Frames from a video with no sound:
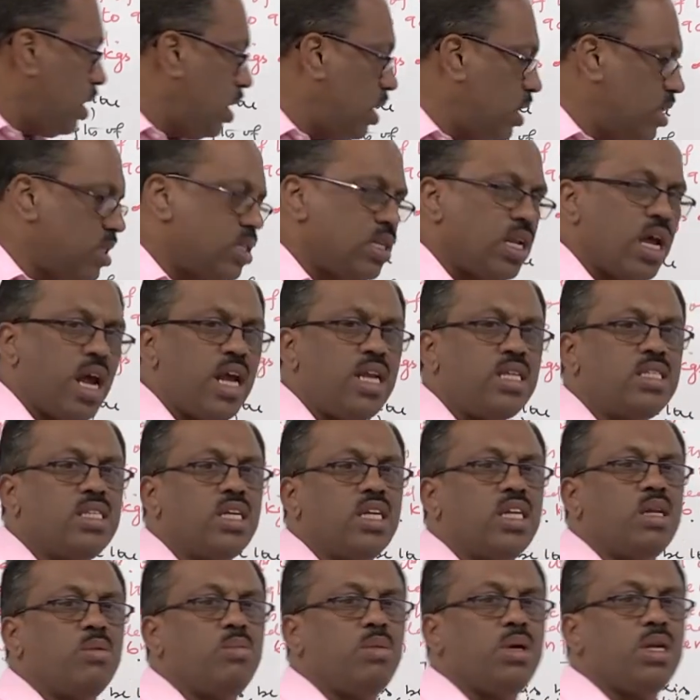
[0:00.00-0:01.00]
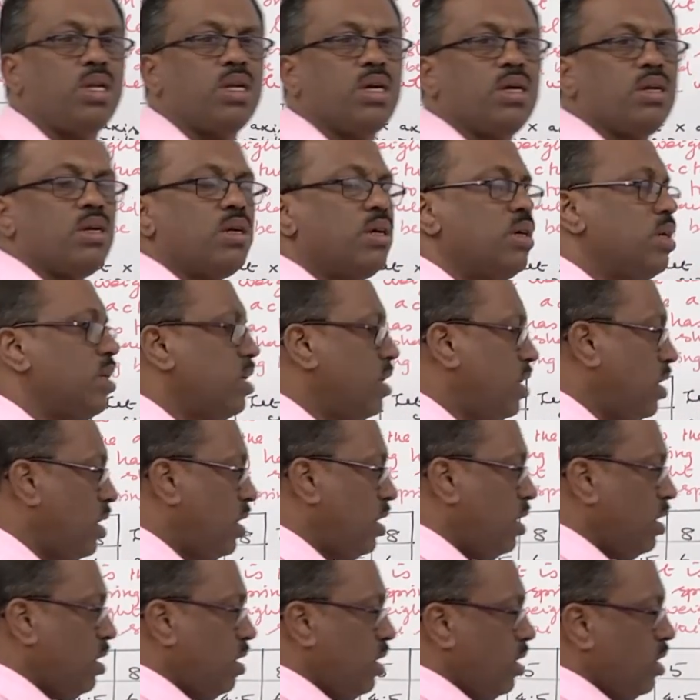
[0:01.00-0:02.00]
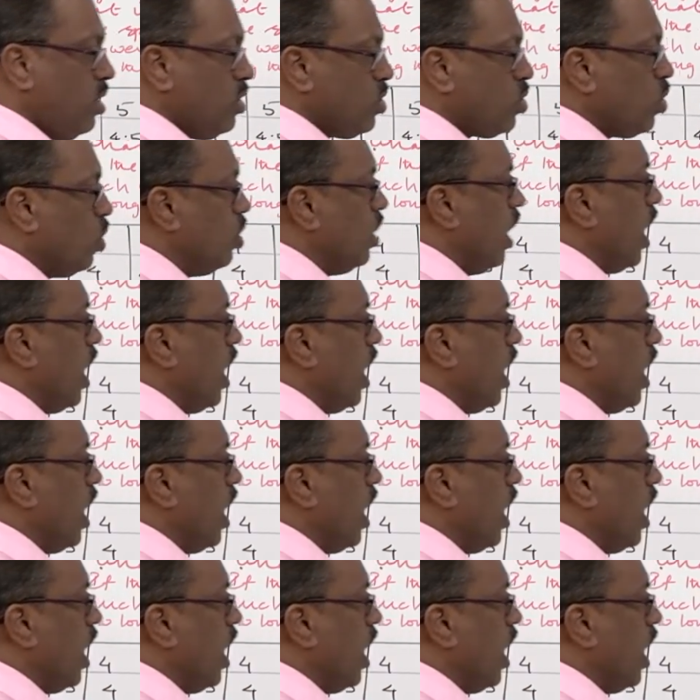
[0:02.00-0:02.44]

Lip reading: that is 9 centimeter. So,